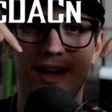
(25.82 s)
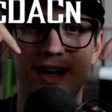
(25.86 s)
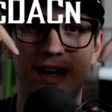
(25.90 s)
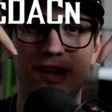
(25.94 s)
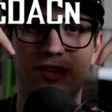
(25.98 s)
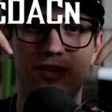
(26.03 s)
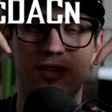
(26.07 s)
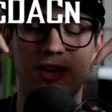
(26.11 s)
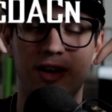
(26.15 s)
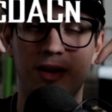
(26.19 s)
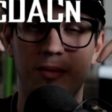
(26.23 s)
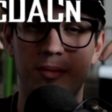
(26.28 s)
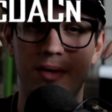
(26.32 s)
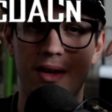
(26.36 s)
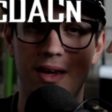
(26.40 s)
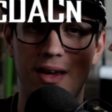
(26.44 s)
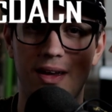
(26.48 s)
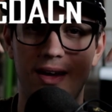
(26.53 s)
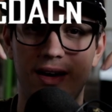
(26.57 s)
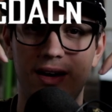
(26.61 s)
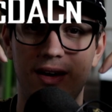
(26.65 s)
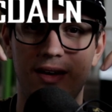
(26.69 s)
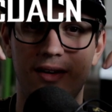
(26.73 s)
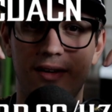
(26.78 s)
the link is gonna
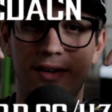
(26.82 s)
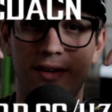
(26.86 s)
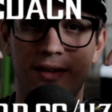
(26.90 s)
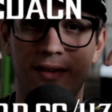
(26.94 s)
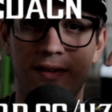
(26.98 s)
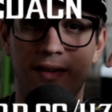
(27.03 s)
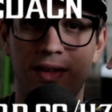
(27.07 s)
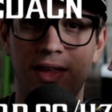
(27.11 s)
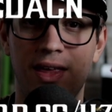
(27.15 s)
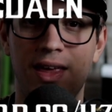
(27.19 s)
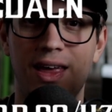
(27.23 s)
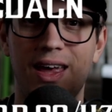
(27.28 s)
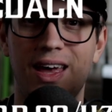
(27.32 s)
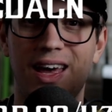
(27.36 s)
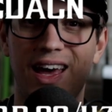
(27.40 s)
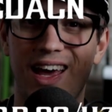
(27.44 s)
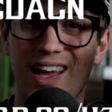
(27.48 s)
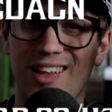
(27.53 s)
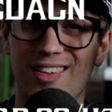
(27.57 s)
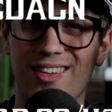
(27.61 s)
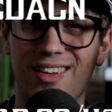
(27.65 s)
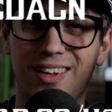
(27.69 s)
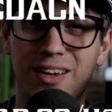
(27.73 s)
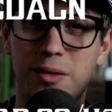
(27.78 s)
be here,
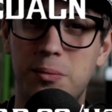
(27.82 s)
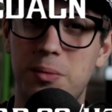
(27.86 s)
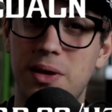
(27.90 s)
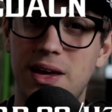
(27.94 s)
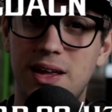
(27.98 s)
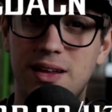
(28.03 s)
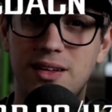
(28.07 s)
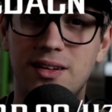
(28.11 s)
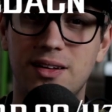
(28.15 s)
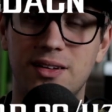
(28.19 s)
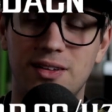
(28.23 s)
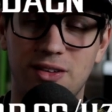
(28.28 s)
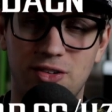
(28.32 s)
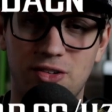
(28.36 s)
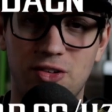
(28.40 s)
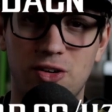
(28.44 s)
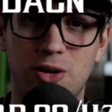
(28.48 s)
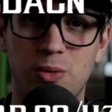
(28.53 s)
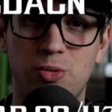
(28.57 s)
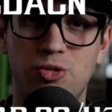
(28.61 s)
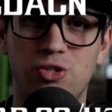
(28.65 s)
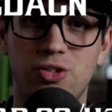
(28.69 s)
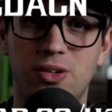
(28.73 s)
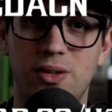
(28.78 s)
it's gonna be in the
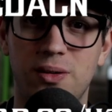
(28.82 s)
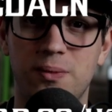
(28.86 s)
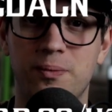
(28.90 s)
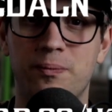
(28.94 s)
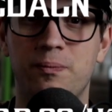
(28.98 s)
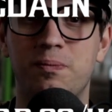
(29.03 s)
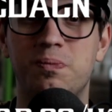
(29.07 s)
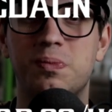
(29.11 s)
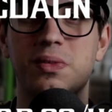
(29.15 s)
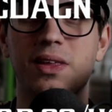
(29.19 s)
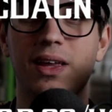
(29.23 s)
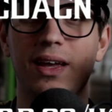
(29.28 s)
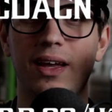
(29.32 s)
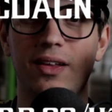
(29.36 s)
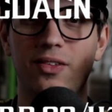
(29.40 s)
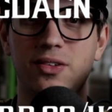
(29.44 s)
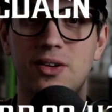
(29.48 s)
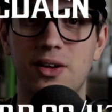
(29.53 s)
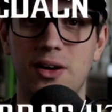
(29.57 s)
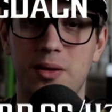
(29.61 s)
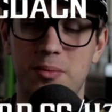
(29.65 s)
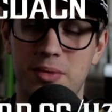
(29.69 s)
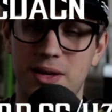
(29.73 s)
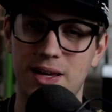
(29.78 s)
description,
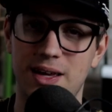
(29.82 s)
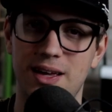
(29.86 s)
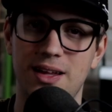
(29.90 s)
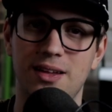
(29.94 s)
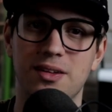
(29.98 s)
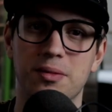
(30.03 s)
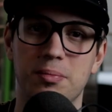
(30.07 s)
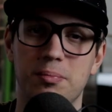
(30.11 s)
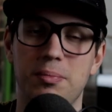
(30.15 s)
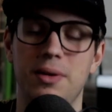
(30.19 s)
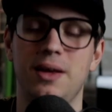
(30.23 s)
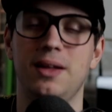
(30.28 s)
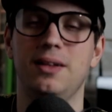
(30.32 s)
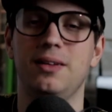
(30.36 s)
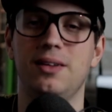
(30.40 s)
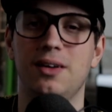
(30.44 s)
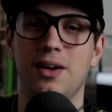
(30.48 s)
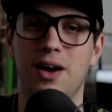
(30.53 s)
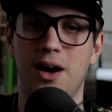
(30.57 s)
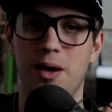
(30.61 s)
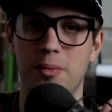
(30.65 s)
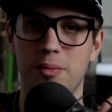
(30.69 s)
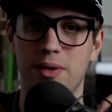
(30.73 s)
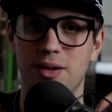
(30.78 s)
it's gonna be in the
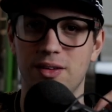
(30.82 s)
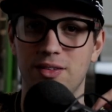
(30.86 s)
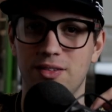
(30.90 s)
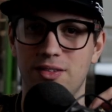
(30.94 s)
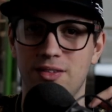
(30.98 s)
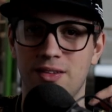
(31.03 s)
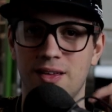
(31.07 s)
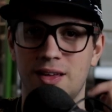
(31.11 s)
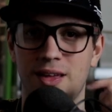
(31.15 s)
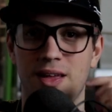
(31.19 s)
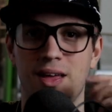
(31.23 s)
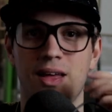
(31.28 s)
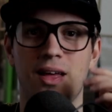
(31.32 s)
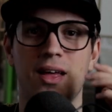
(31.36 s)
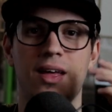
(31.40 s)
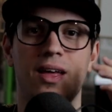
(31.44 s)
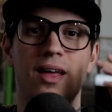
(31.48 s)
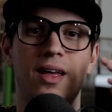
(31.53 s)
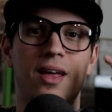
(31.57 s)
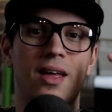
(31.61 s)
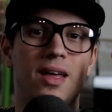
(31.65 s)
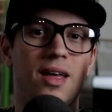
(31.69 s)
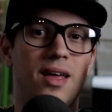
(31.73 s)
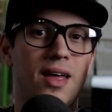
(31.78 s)
pinned comments,
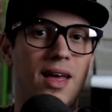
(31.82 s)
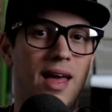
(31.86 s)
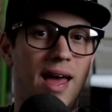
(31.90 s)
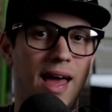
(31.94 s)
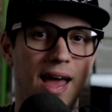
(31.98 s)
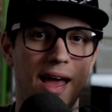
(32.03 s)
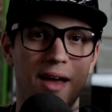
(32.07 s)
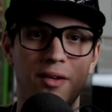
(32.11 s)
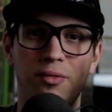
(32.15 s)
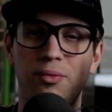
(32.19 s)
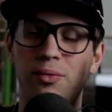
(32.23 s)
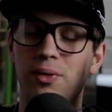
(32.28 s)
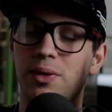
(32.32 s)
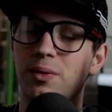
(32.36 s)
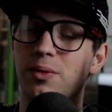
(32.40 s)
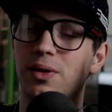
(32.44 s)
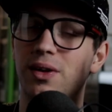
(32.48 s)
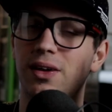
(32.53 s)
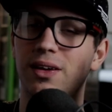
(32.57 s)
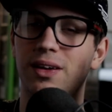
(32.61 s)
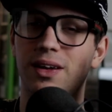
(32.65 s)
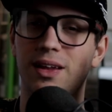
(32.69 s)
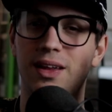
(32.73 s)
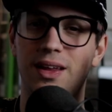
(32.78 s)

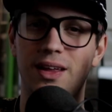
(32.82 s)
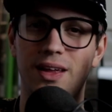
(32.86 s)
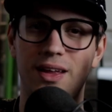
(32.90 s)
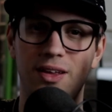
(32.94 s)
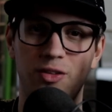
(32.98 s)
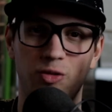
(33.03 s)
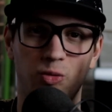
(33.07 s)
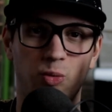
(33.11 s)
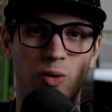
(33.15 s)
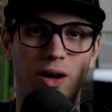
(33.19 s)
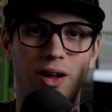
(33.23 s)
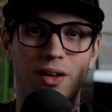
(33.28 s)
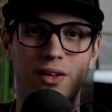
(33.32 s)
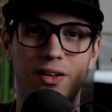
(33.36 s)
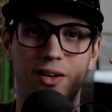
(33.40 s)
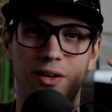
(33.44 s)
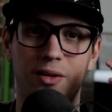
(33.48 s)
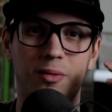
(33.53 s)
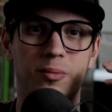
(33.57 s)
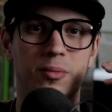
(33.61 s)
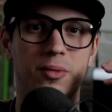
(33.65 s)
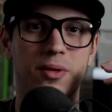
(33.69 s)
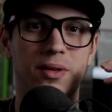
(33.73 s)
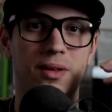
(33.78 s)
Everyone is
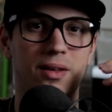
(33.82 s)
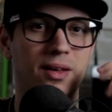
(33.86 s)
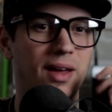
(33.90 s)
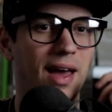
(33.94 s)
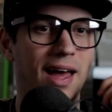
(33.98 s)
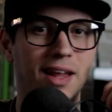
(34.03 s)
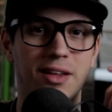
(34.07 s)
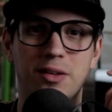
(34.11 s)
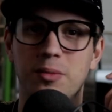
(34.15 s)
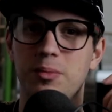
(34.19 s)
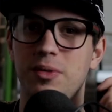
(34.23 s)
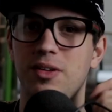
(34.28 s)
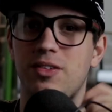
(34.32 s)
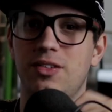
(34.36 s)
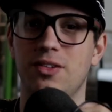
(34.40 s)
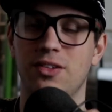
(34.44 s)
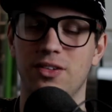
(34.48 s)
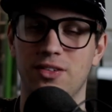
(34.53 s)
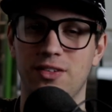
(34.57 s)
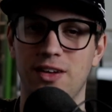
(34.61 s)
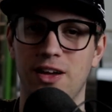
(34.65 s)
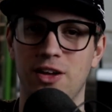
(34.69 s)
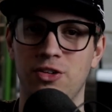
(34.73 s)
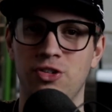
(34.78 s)
welcome at the
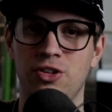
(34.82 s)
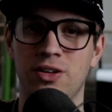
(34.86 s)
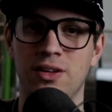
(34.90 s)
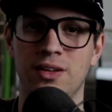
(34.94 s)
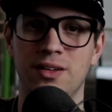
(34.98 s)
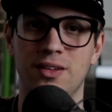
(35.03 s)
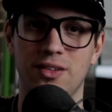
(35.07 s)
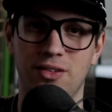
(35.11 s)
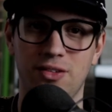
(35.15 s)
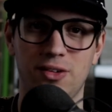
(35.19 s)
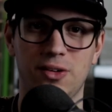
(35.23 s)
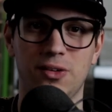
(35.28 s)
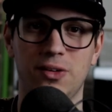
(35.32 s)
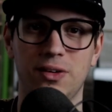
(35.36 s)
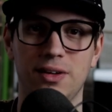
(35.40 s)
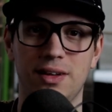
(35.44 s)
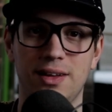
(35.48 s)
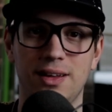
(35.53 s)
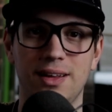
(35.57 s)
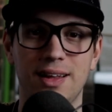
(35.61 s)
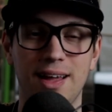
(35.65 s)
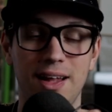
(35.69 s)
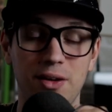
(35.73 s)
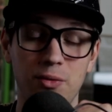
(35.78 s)
Mr. Sketchead
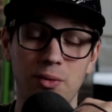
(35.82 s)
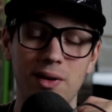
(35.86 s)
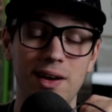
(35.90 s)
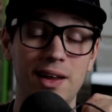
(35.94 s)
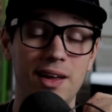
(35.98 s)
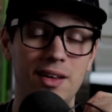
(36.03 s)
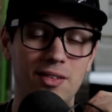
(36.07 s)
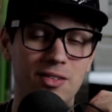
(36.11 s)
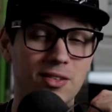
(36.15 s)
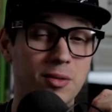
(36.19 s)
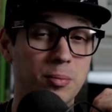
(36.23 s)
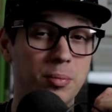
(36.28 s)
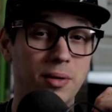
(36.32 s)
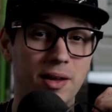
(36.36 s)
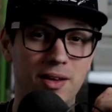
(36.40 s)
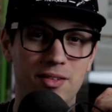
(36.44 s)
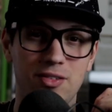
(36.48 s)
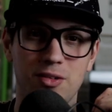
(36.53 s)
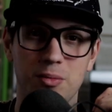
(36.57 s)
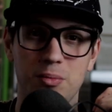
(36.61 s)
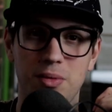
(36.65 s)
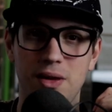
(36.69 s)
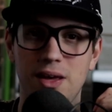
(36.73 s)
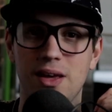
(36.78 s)
Discord. It really is the
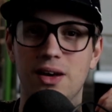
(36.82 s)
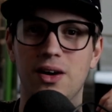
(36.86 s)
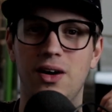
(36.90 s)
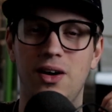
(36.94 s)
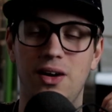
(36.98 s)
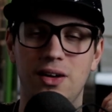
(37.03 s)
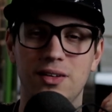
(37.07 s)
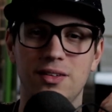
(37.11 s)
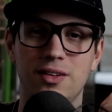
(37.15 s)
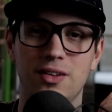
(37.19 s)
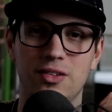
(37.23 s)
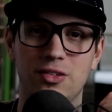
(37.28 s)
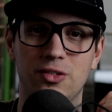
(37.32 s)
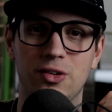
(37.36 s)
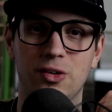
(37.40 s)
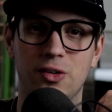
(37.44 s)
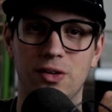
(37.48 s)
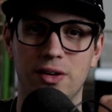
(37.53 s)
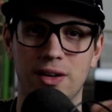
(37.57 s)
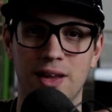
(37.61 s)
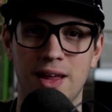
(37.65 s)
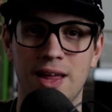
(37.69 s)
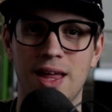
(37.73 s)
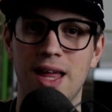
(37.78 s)
place to be on
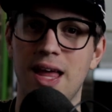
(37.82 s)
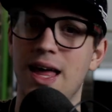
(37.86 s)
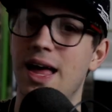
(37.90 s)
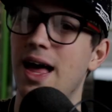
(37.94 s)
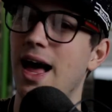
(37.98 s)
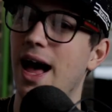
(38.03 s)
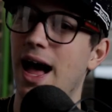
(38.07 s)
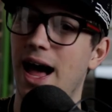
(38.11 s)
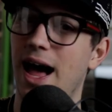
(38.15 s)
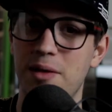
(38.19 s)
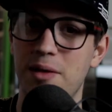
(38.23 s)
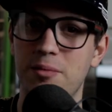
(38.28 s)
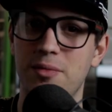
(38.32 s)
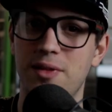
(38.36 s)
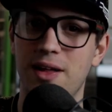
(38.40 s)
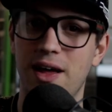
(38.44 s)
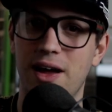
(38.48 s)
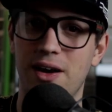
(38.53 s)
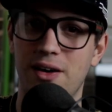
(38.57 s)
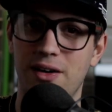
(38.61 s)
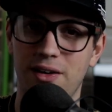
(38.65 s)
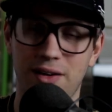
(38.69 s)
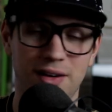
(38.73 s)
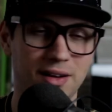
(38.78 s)
Discord. I'm
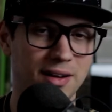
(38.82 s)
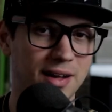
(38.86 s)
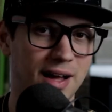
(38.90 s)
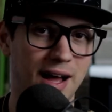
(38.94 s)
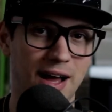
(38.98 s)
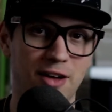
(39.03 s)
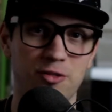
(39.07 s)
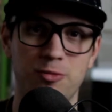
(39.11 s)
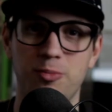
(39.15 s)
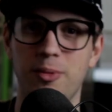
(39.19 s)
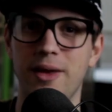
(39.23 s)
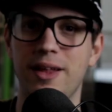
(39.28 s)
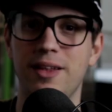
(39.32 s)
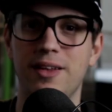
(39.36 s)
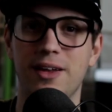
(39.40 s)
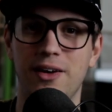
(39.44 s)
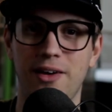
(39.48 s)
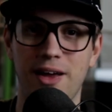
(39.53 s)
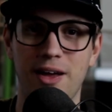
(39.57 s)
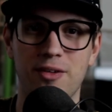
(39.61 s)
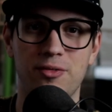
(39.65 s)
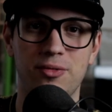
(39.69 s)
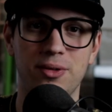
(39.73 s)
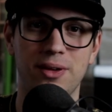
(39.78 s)
there, I've been
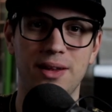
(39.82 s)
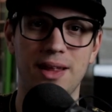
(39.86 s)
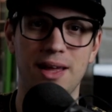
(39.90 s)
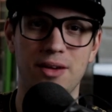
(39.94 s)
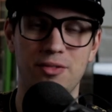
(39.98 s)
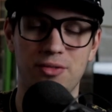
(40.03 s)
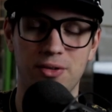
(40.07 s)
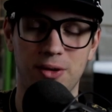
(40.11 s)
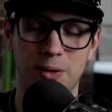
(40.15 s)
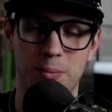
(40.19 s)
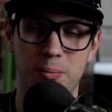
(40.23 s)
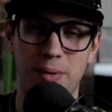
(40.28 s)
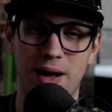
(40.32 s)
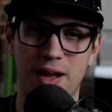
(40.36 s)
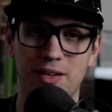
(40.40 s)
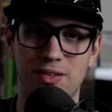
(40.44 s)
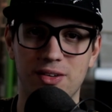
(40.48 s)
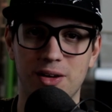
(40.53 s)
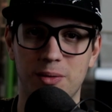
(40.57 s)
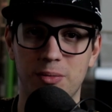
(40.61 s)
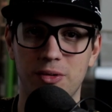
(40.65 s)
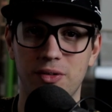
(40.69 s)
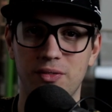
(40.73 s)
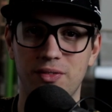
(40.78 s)
there every day for the
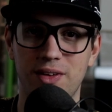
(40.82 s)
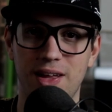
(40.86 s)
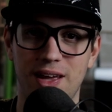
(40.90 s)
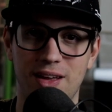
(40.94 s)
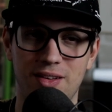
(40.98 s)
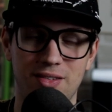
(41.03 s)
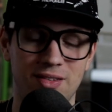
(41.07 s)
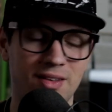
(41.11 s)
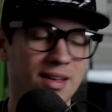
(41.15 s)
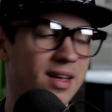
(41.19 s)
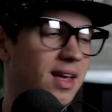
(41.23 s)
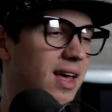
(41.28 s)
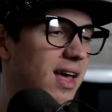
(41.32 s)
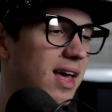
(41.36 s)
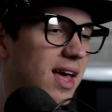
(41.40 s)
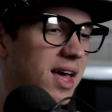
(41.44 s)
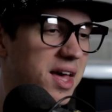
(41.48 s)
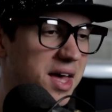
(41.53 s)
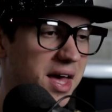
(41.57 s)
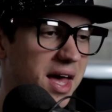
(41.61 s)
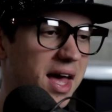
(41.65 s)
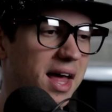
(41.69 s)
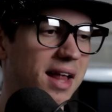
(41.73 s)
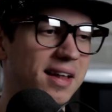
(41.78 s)
past couple of days,
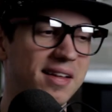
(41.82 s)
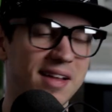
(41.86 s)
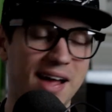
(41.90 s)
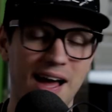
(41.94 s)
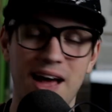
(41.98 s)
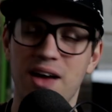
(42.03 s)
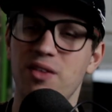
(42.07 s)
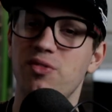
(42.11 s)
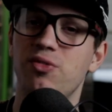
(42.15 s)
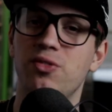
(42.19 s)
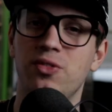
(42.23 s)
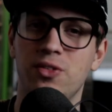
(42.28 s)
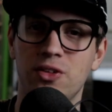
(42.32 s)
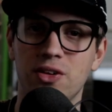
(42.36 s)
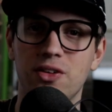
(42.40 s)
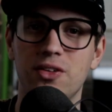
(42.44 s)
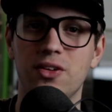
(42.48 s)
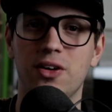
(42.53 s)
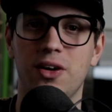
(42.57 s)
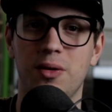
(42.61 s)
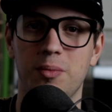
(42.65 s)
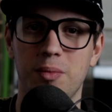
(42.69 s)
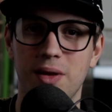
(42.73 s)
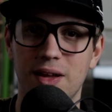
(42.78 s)
and I've
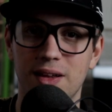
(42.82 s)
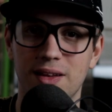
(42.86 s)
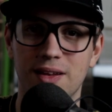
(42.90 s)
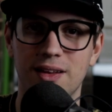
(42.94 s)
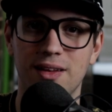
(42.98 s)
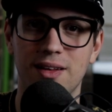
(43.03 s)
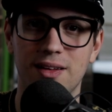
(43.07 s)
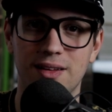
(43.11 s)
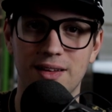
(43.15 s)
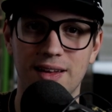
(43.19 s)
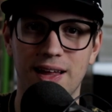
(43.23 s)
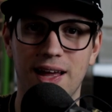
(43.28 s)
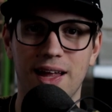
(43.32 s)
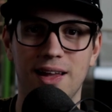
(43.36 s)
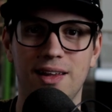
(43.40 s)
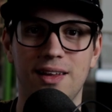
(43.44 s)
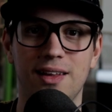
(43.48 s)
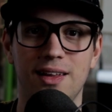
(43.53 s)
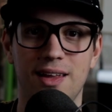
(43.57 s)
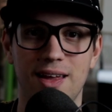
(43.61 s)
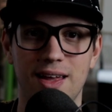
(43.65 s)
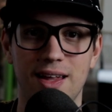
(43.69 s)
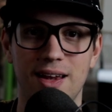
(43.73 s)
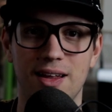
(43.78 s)
determined
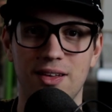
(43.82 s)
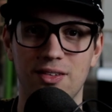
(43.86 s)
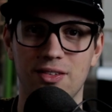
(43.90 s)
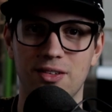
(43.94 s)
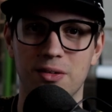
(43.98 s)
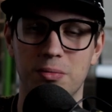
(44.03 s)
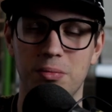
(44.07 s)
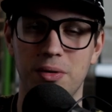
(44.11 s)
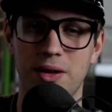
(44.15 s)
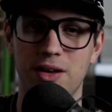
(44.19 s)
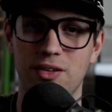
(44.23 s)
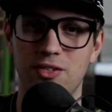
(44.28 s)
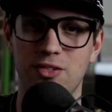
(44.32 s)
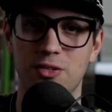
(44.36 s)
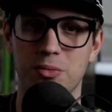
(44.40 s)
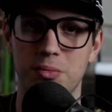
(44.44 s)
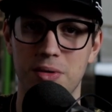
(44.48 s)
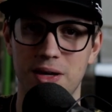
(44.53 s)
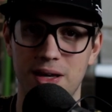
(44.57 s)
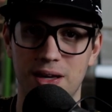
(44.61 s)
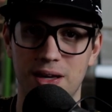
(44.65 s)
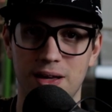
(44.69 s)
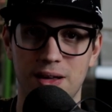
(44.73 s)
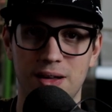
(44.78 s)
that it is the place
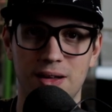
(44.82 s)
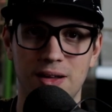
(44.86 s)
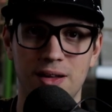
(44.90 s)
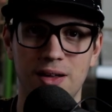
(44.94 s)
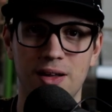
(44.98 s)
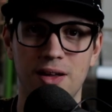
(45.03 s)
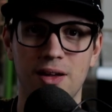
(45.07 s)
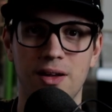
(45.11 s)
to be.